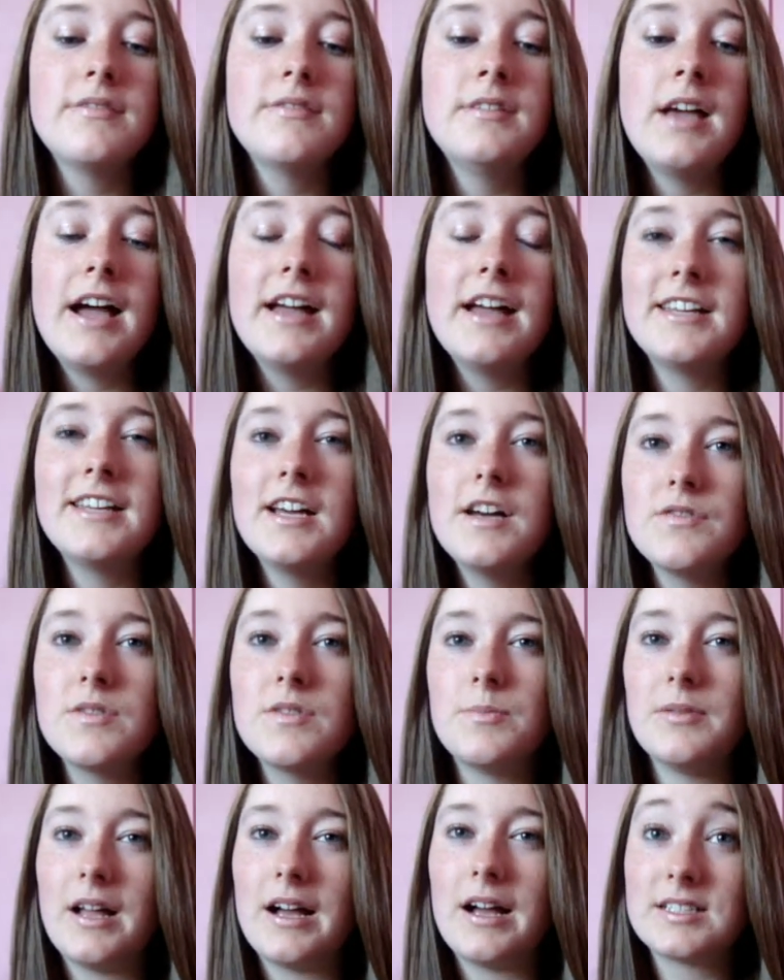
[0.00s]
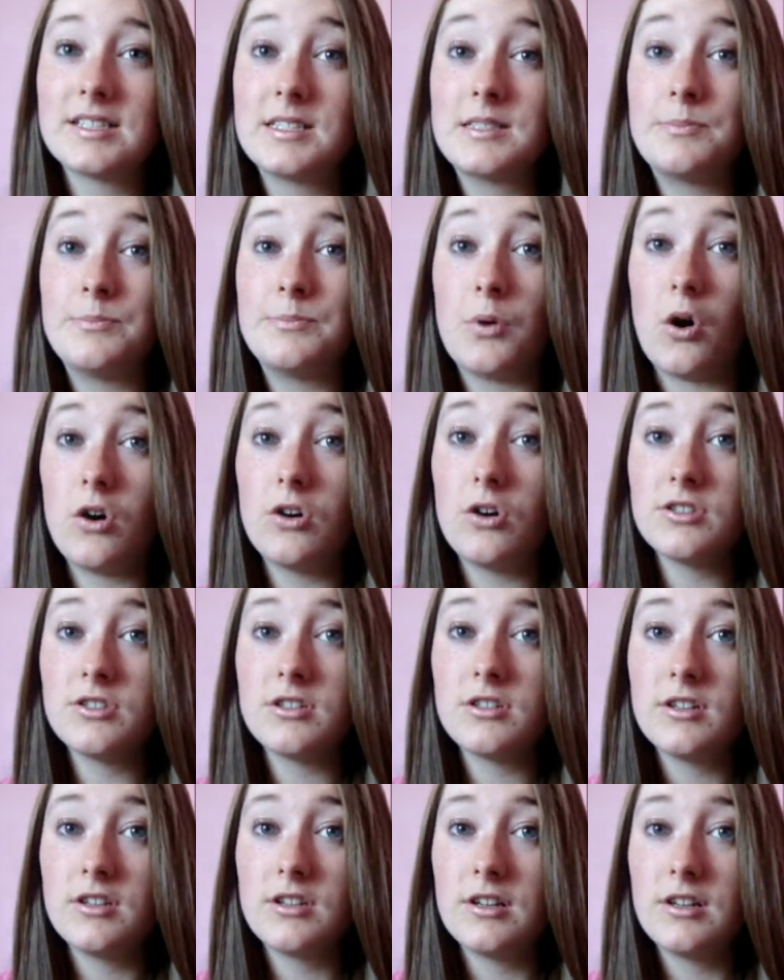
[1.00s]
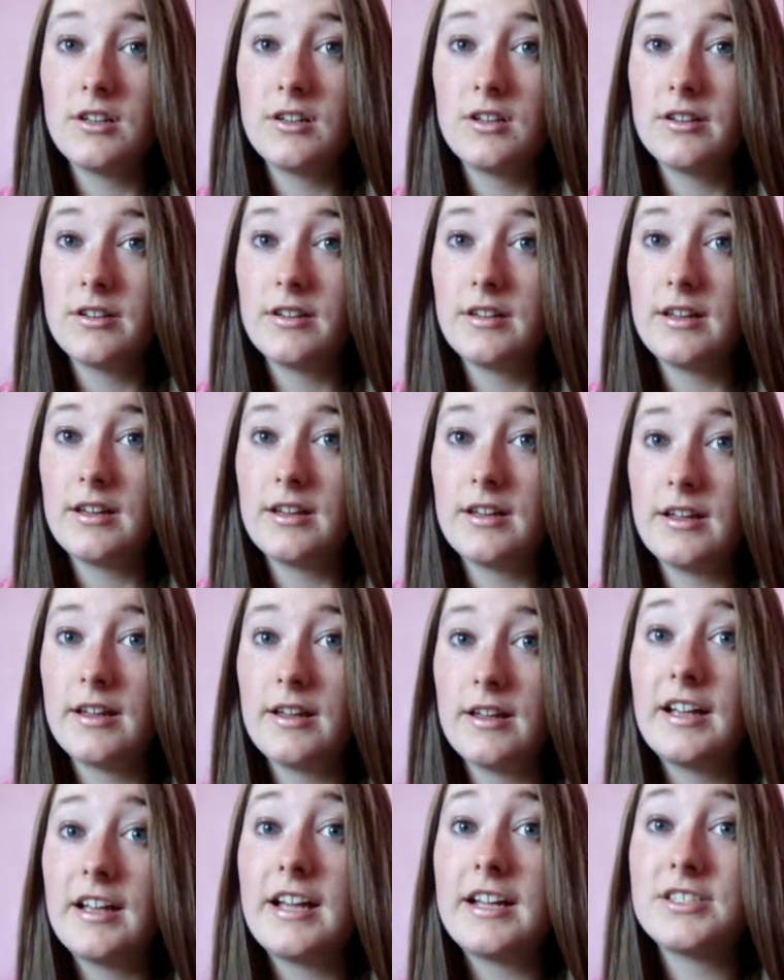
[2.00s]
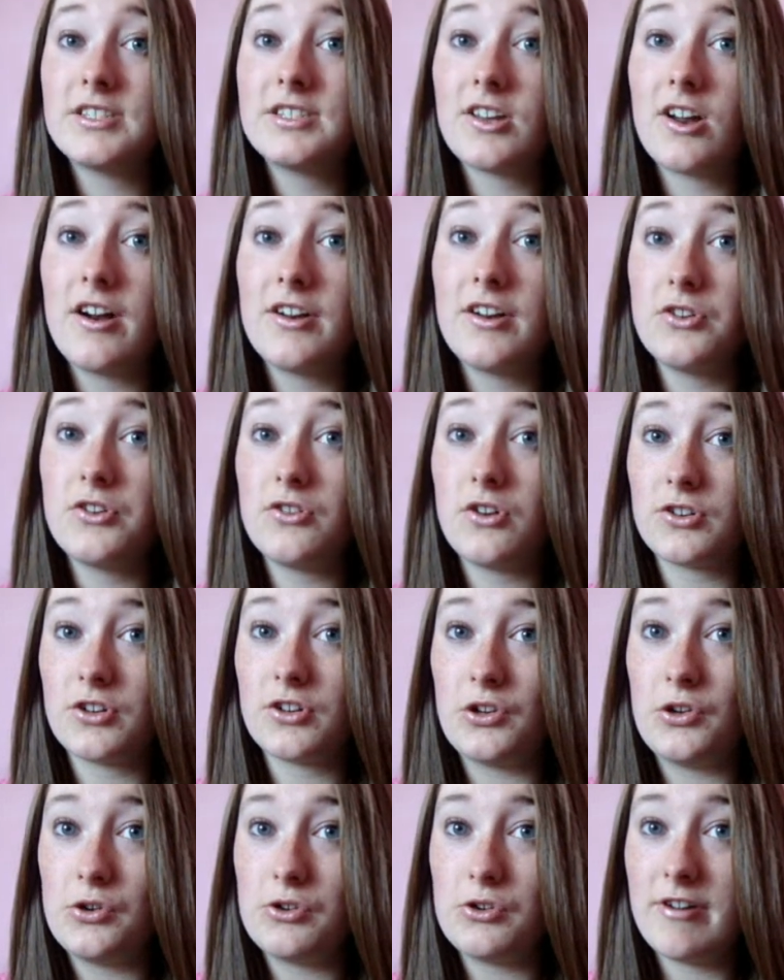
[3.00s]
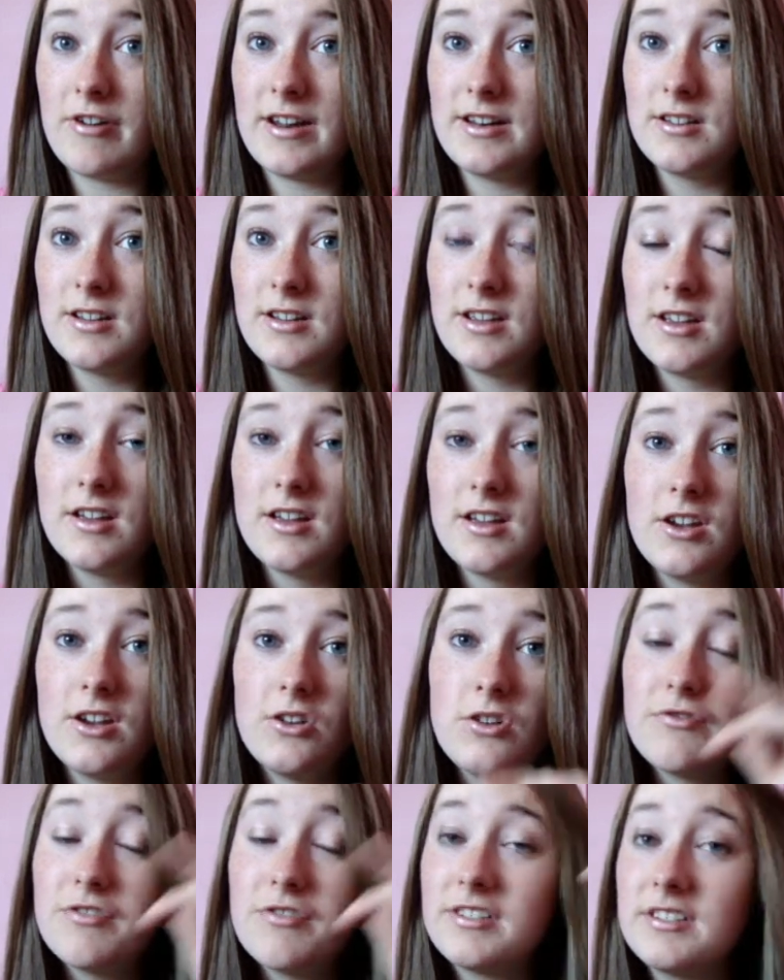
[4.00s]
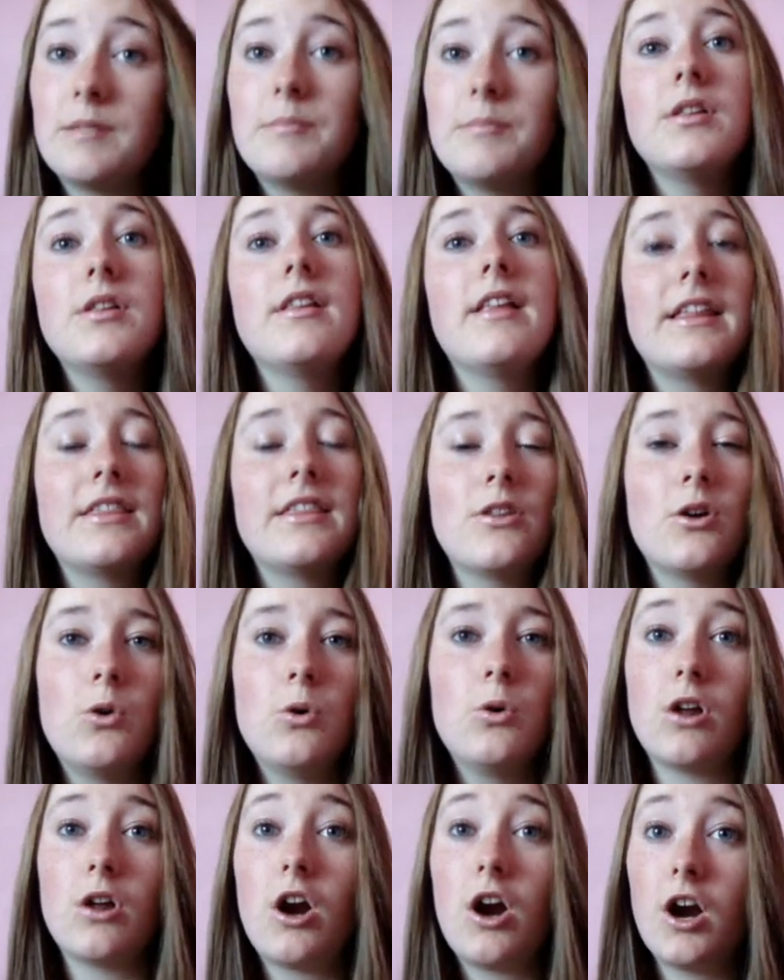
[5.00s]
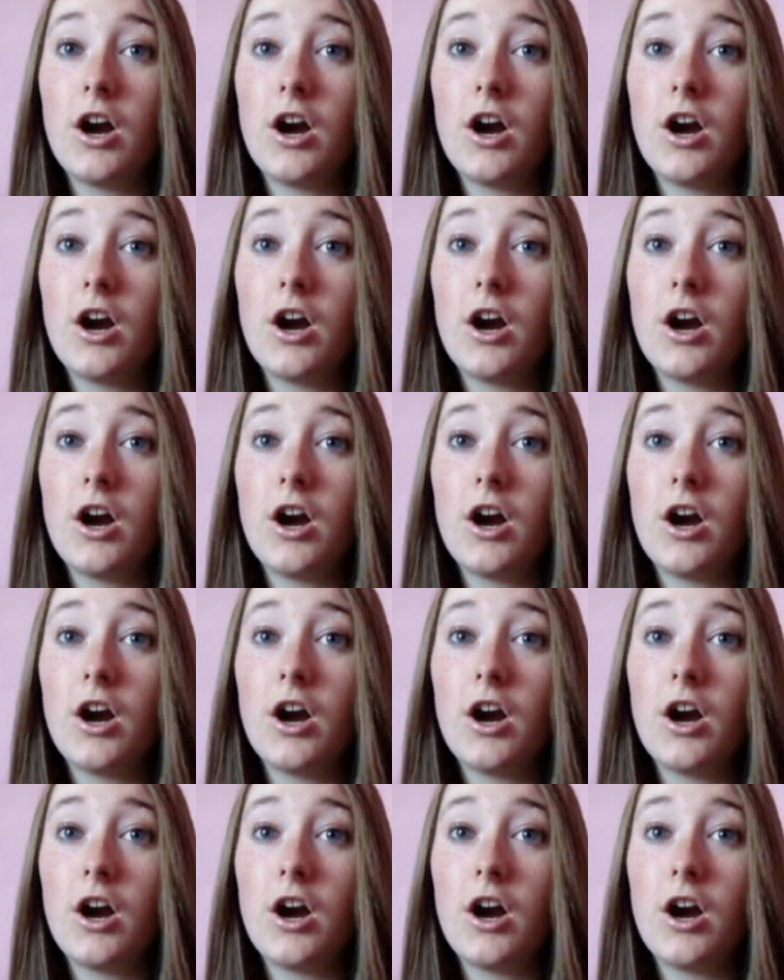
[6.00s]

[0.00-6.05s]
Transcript: The idea of the black spot can start a new Doctor Who trend. You know, for example, like the whole